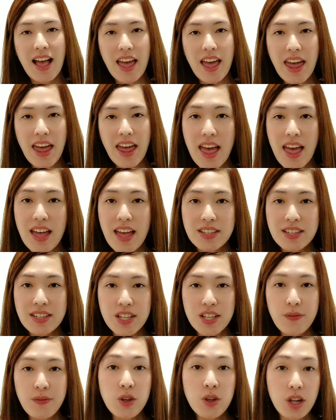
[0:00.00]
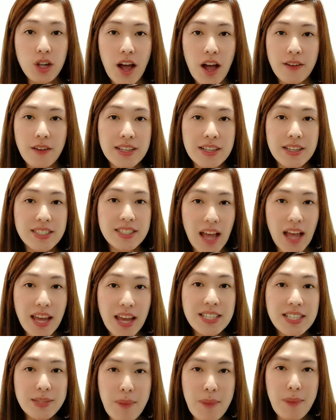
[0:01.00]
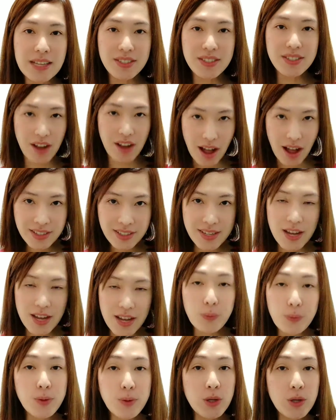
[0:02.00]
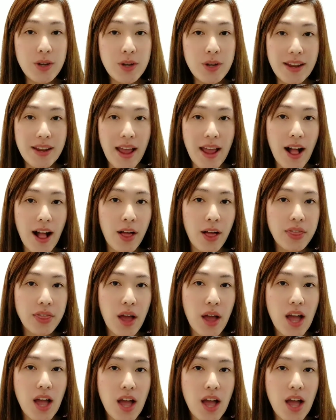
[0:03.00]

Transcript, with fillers: And if you love science-based content on beauty and health,